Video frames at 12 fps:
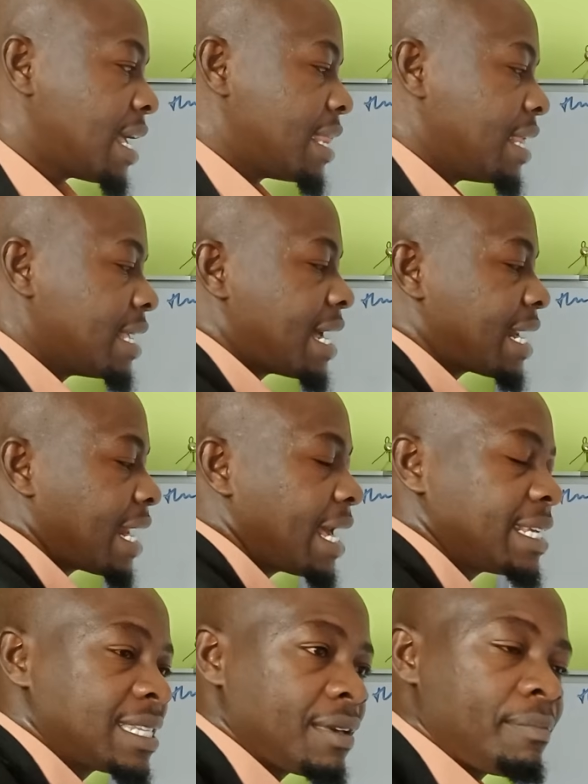They
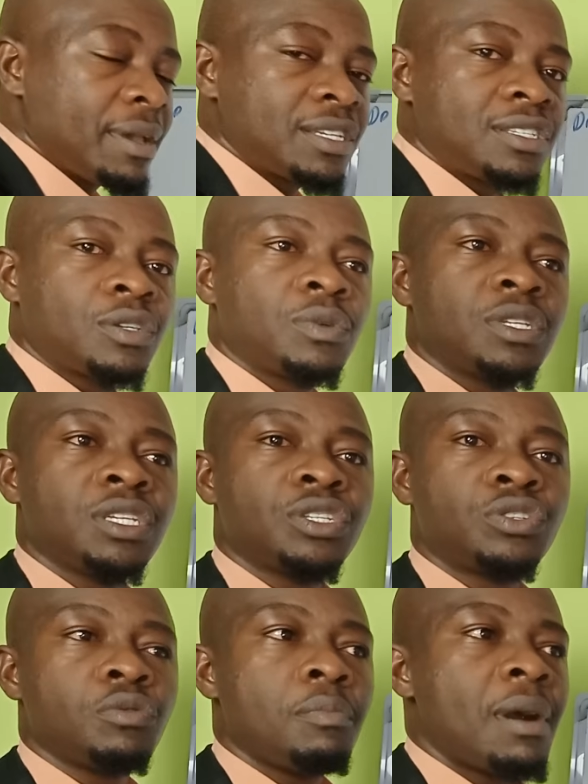analyze the best
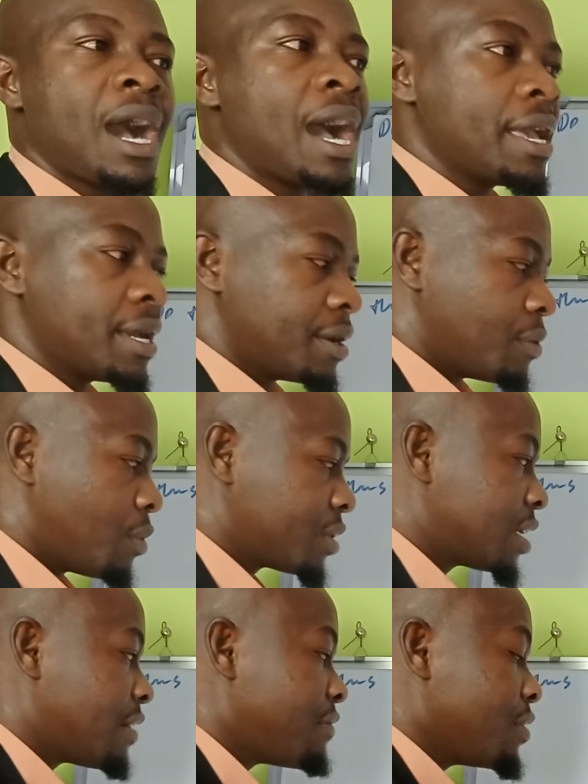equities to buy and
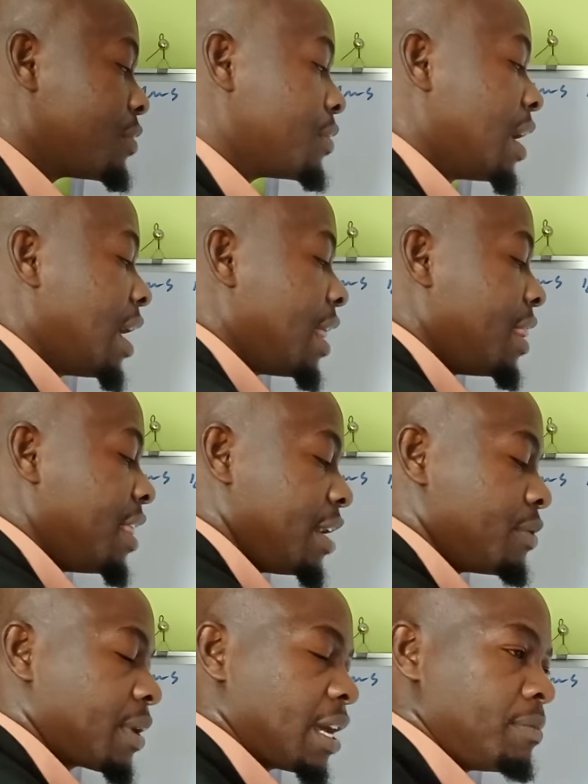what have you.
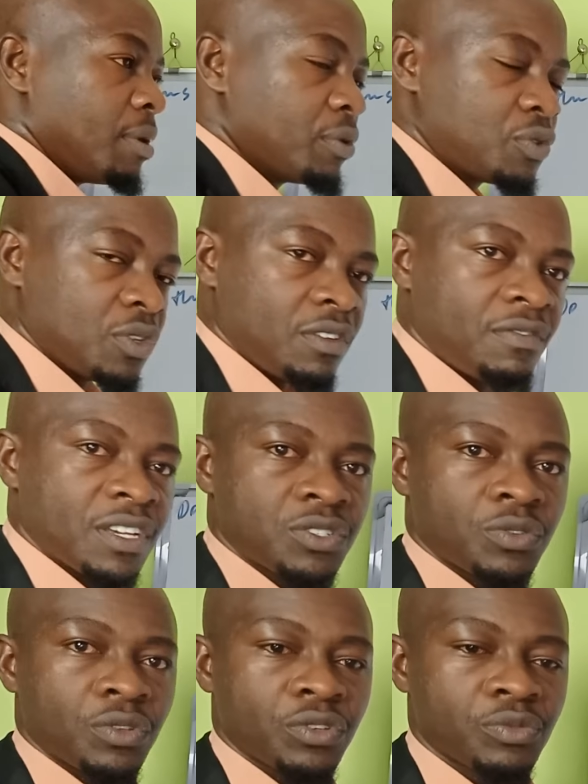Then you can be able to
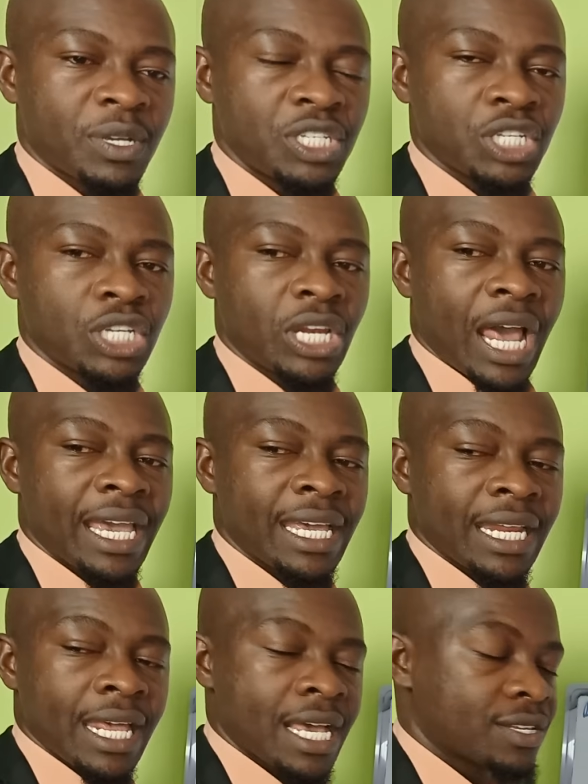invest on those particular
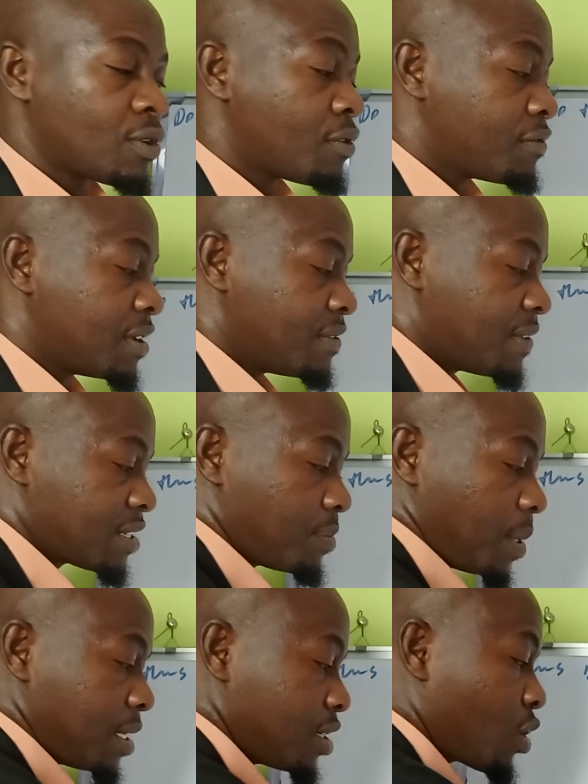areas of
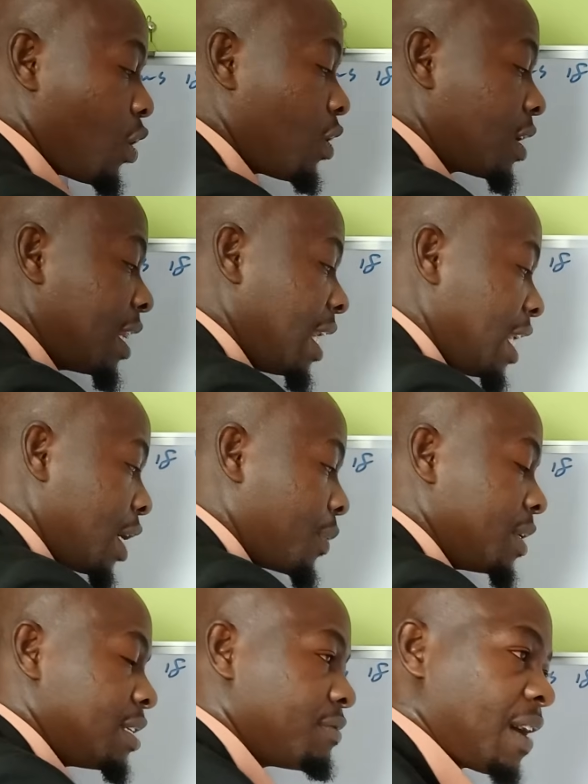investment. It's called the
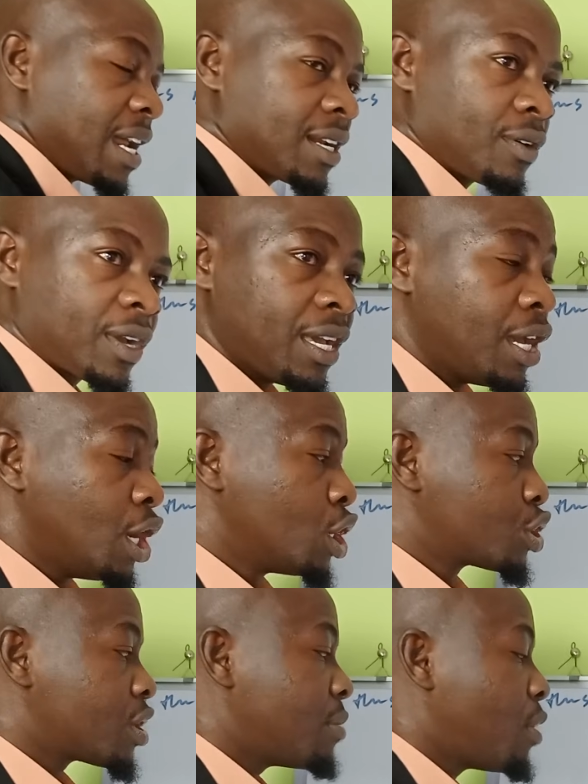equity fund. Okay,
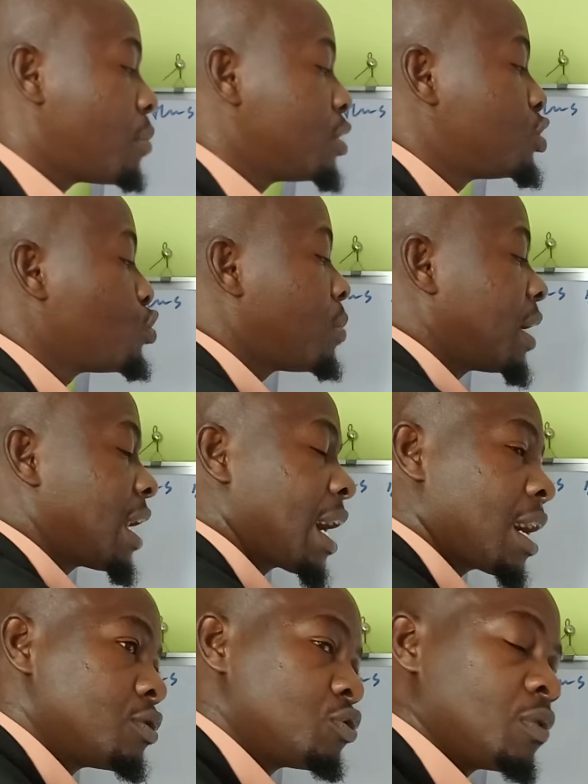so the moment you open an
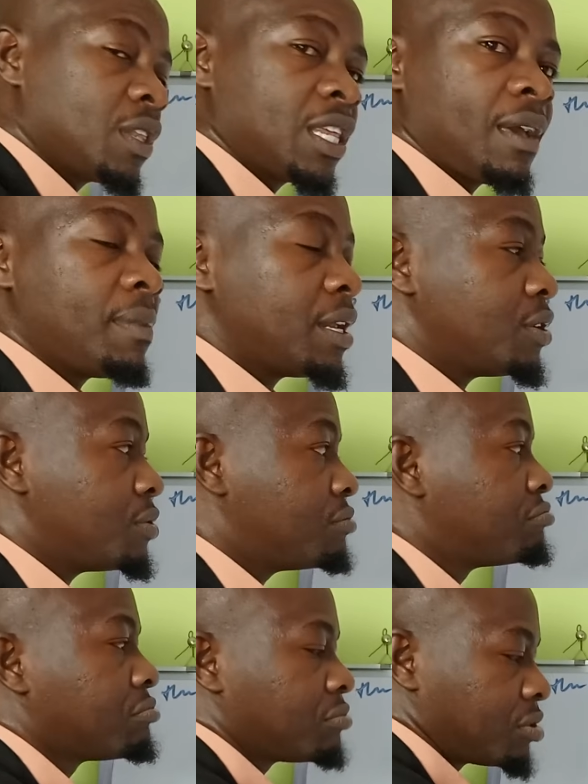account with them and you
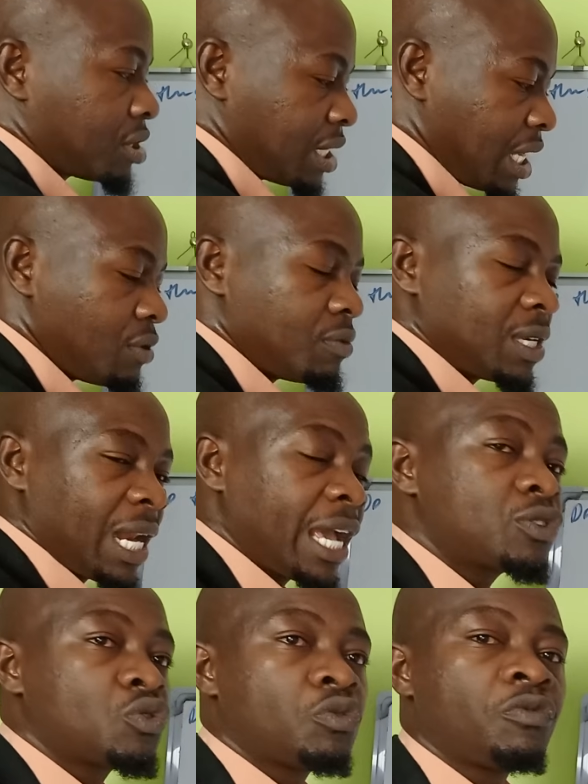say you would
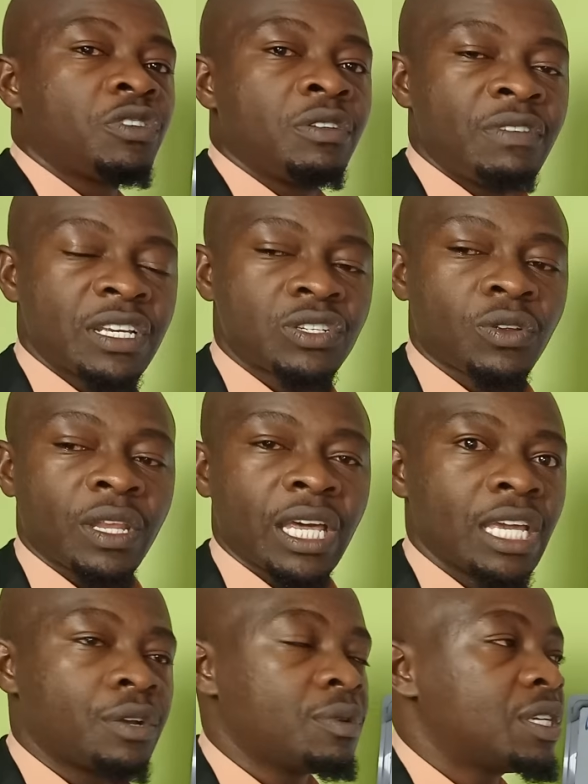like to invest on
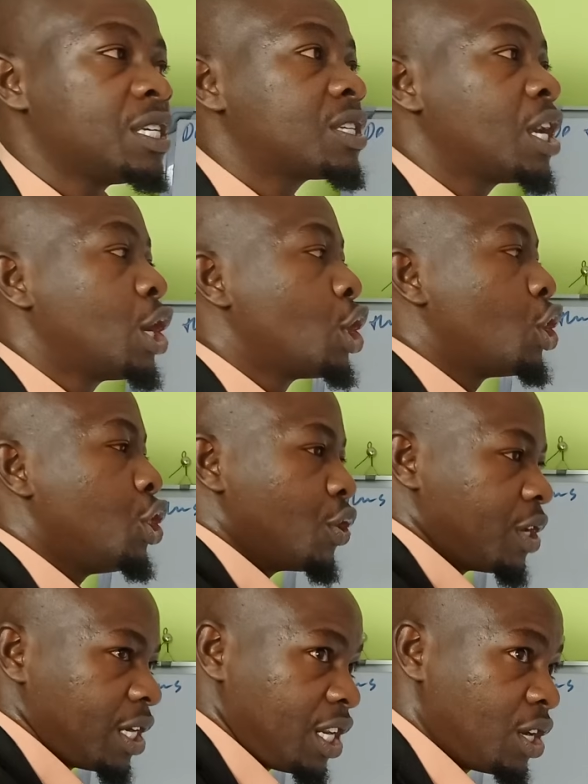the equities, they
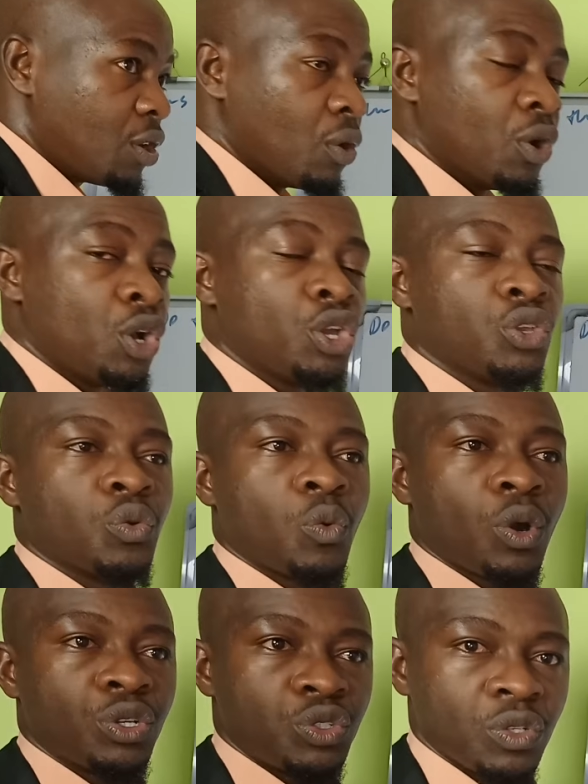already know you
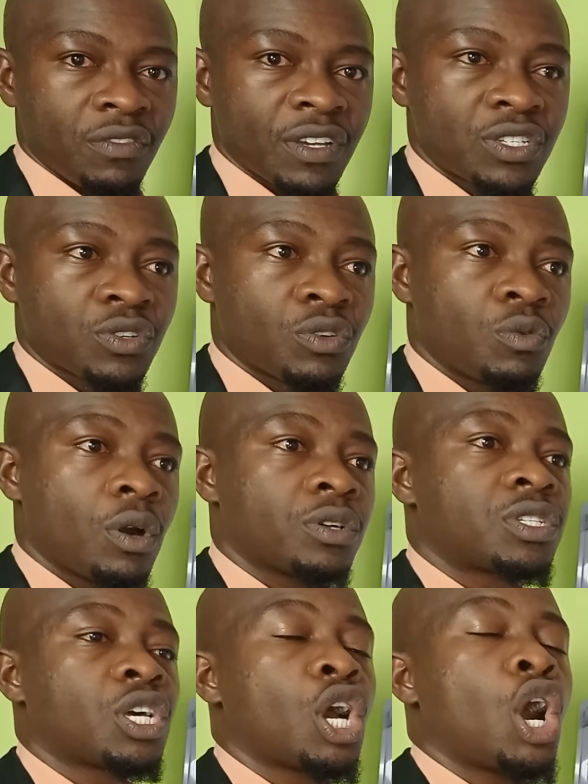want to invest on
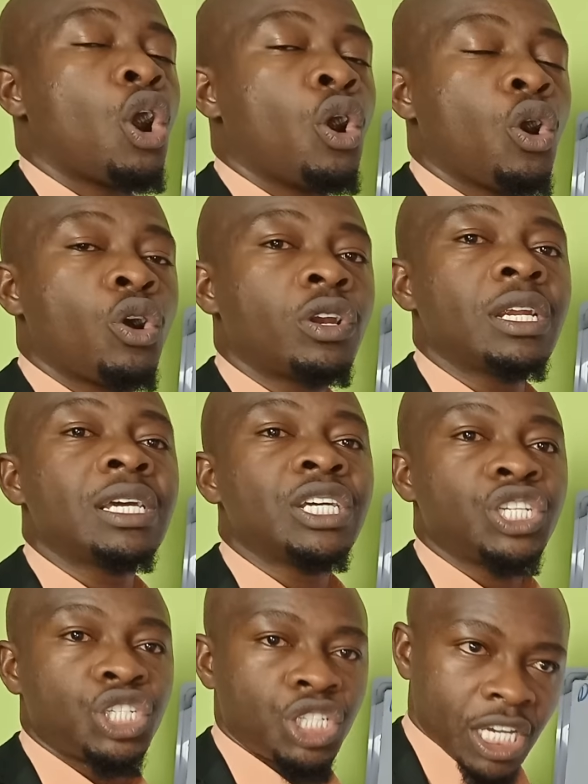what? On
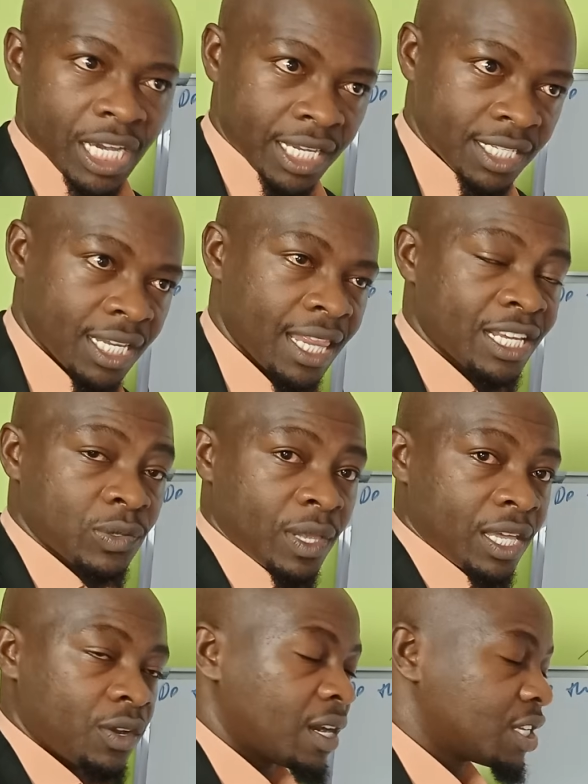shares. That's where
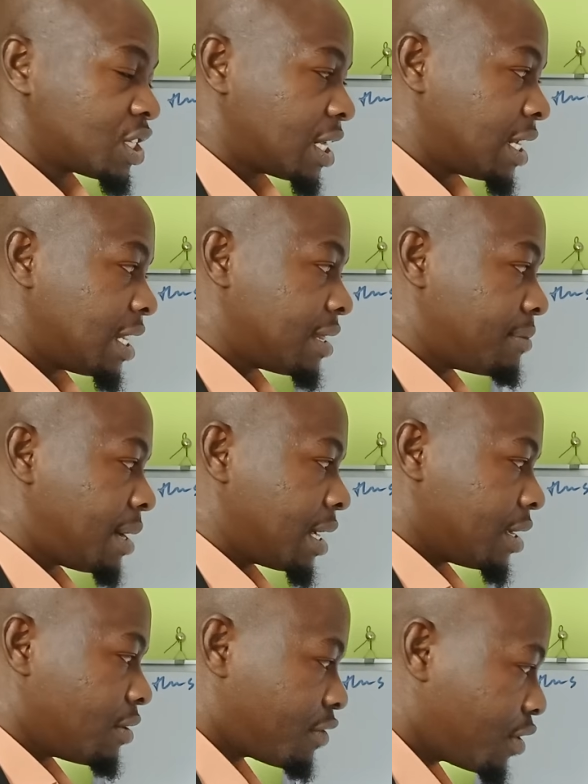they're going to channel the
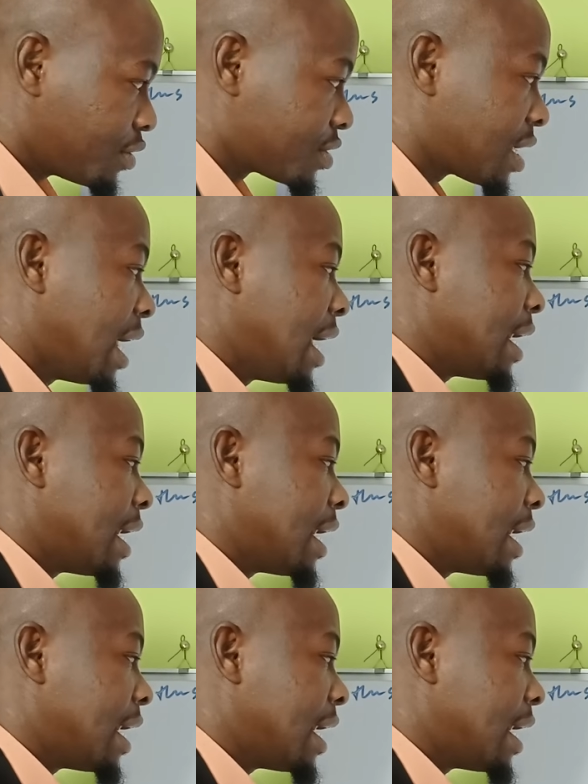money, of course.